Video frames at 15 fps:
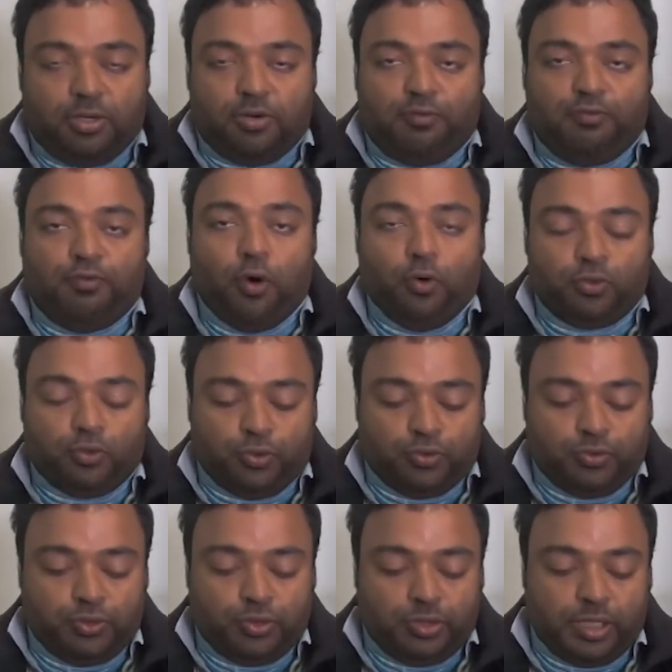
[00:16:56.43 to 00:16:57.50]

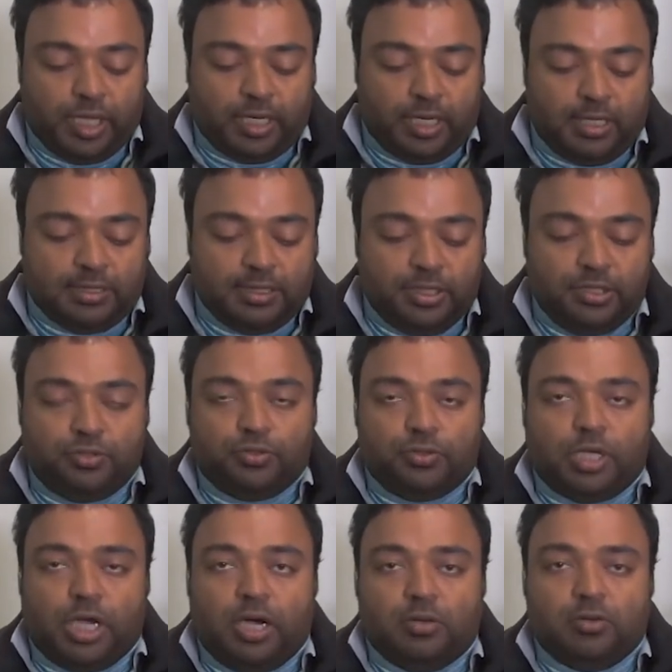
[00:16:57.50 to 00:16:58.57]
photos that I'll need to
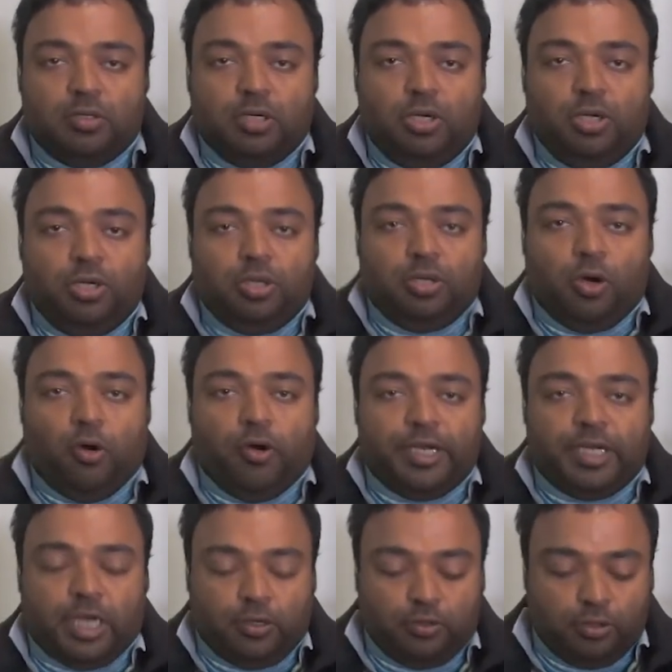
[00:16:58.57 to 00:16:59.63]
now go and
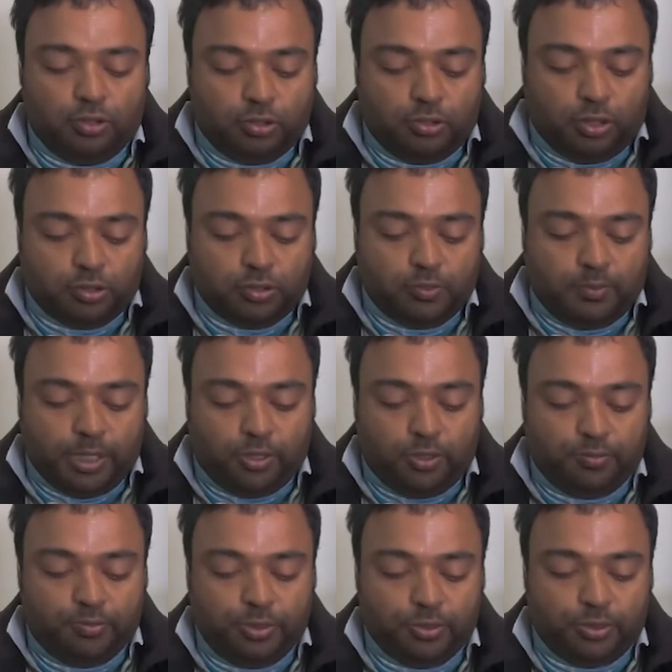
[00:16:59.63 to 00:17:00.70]
download onto my
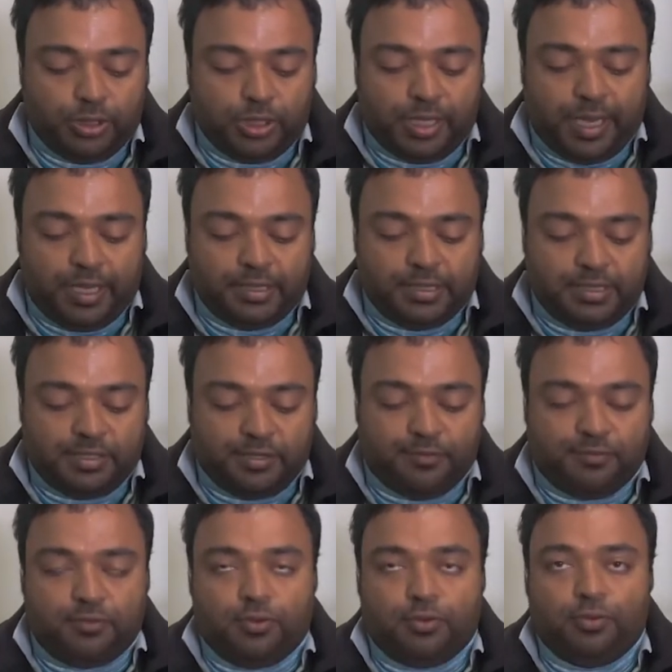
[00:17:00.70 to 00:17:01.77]
computer and
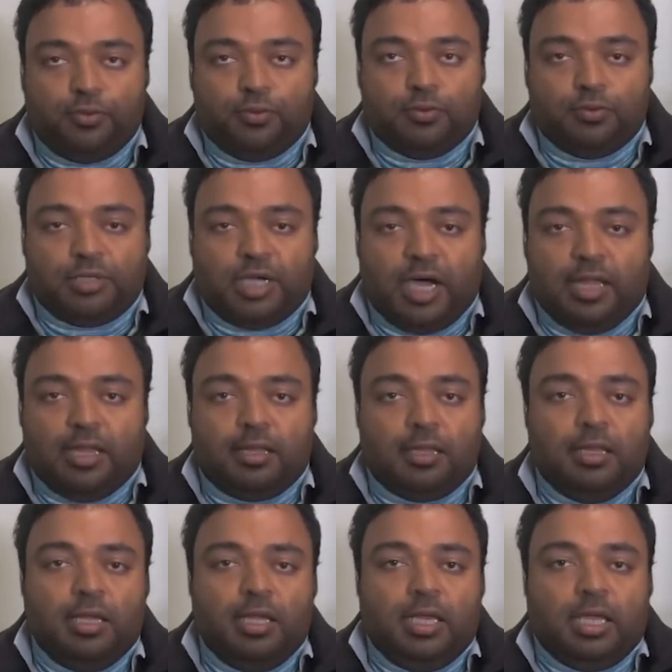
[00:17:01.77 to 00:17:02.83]
sift through cull
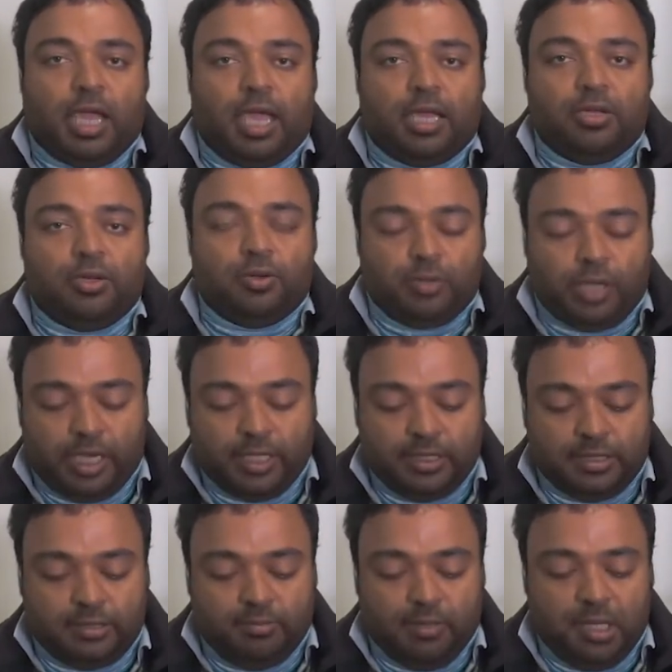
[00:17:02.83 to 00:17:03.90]
and
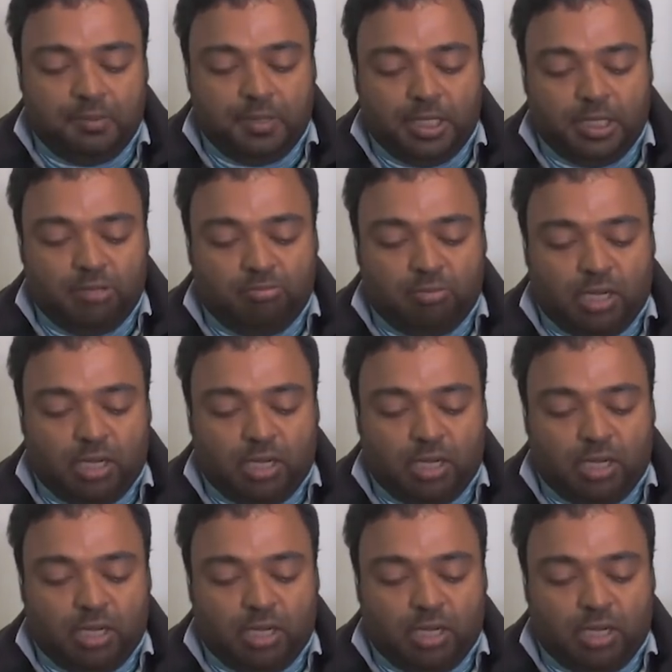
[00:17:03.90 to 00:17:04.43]
edit maybe